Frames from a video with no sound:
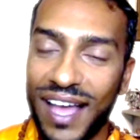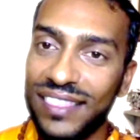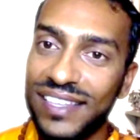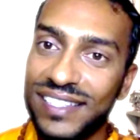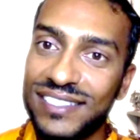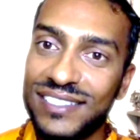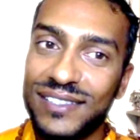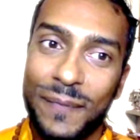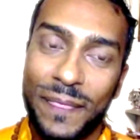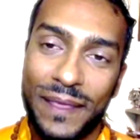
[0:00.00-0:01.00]
At least
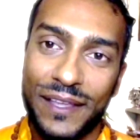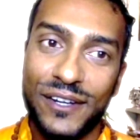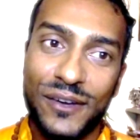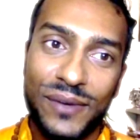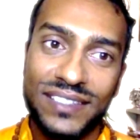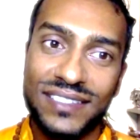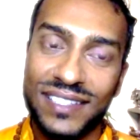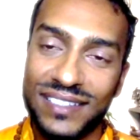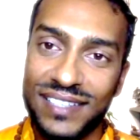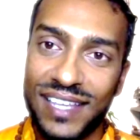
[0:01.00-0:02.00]
you know
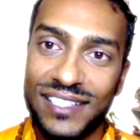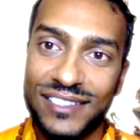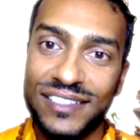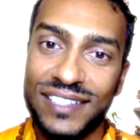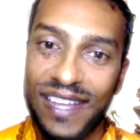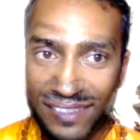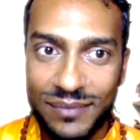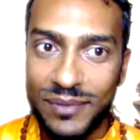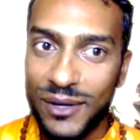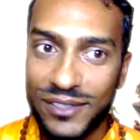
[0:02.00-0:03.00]
what's sensational
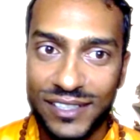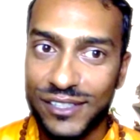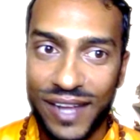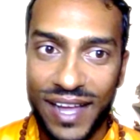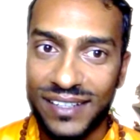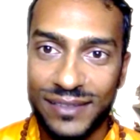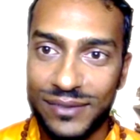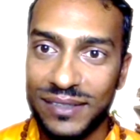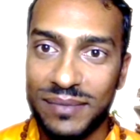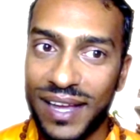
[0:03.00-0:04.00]
is most attractive
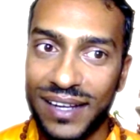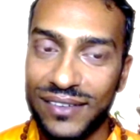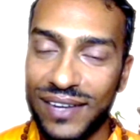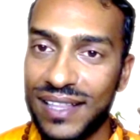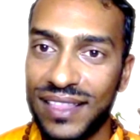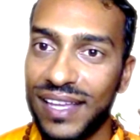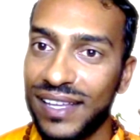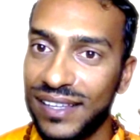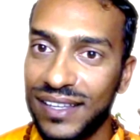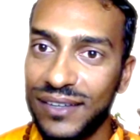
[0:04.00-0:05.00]
for the mind, right?
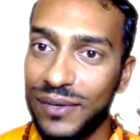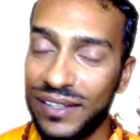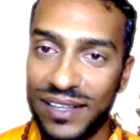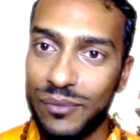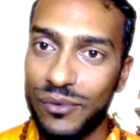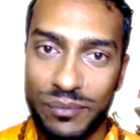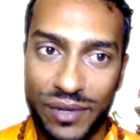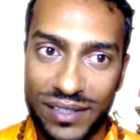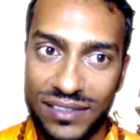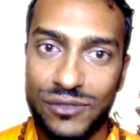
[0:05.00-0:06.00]
Like what
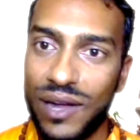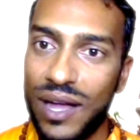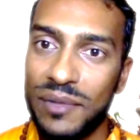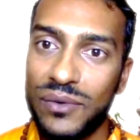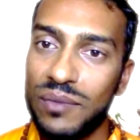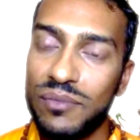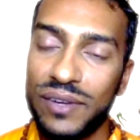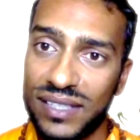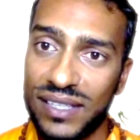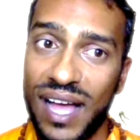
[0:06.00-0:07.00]
brings the drama, what
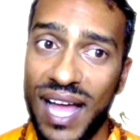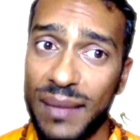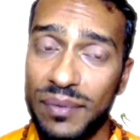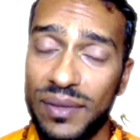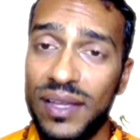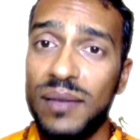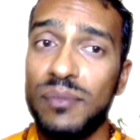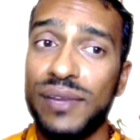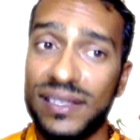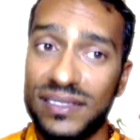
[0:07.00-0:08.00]
brings the hype,
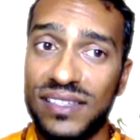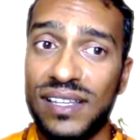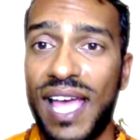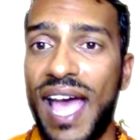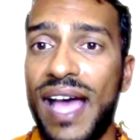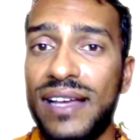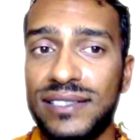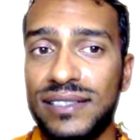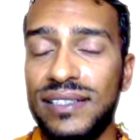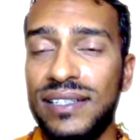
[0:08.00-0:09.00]
brings the
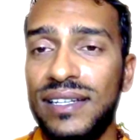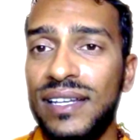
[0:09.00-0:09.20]
cash.